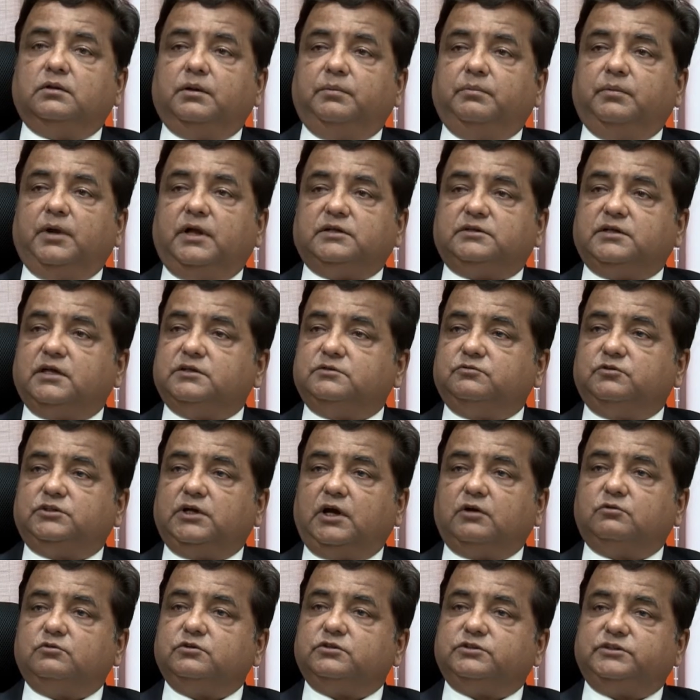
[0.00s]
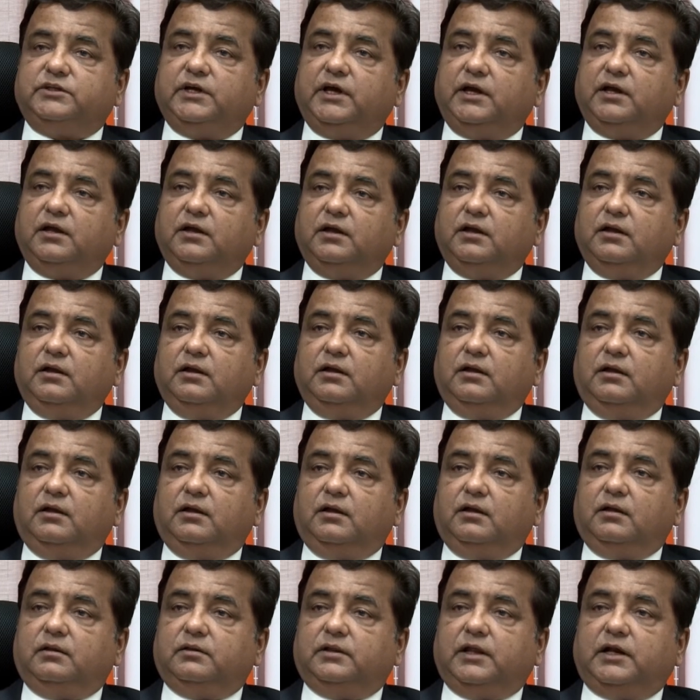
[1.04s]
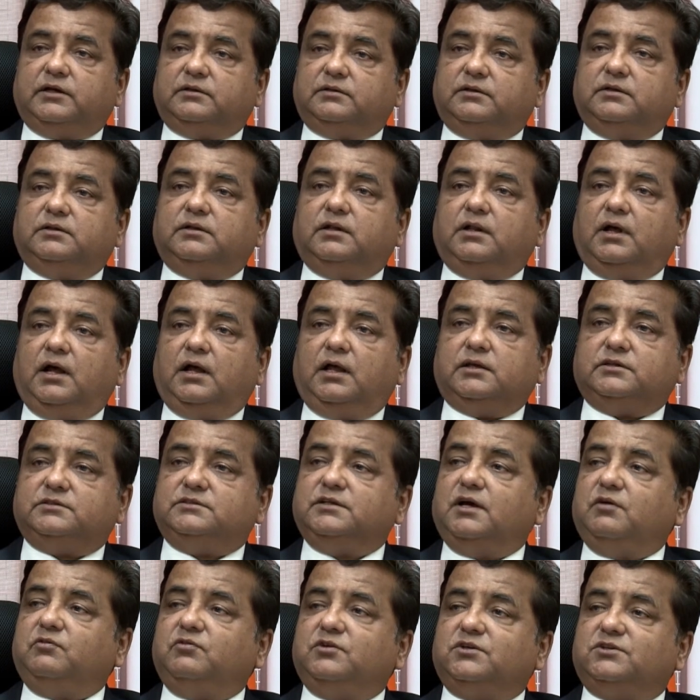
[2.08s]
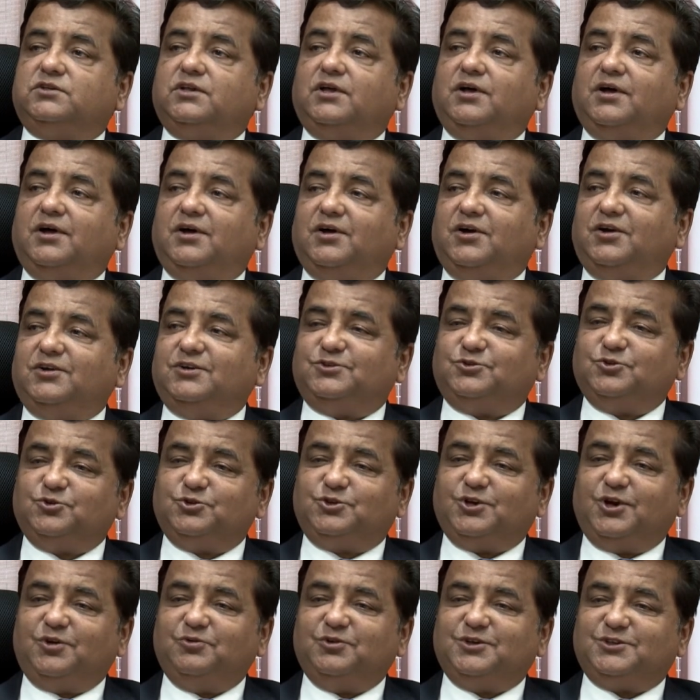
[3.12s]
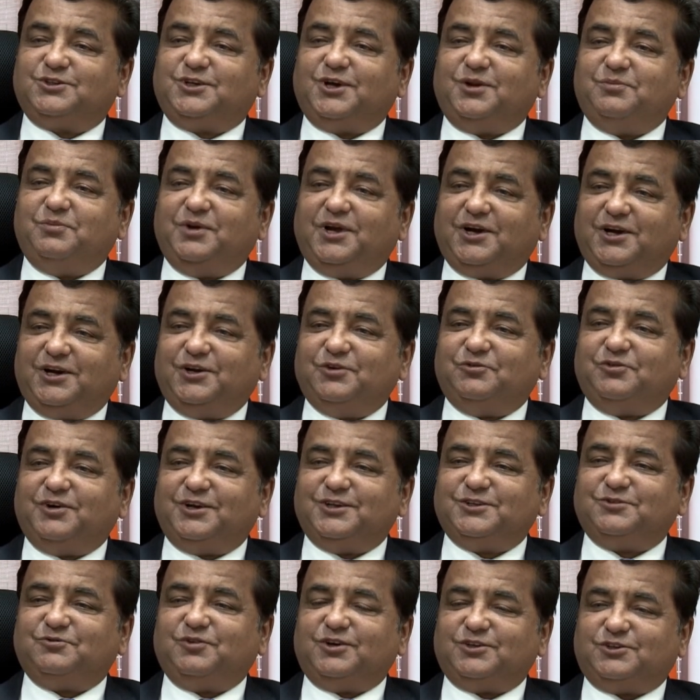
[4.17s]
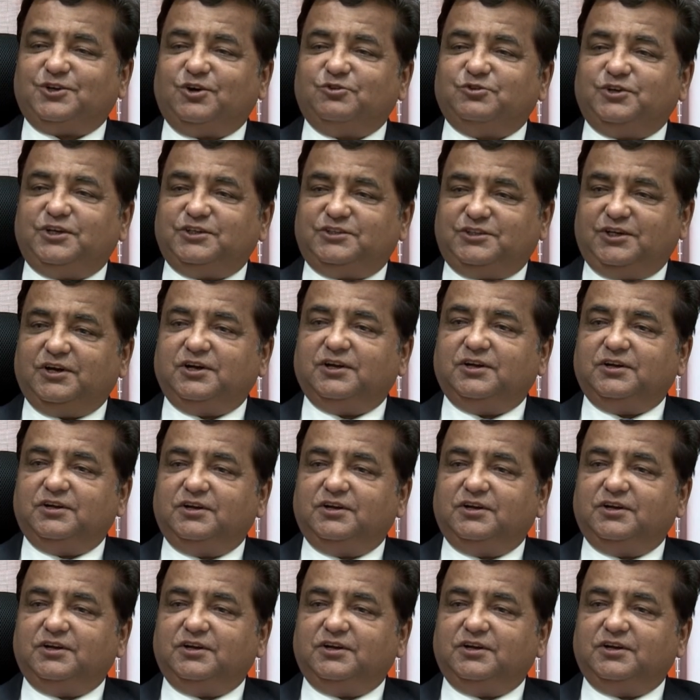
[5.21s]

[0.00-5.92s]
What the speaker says: The message which I could say, that SDF is the institution which can make a difference for South Asia.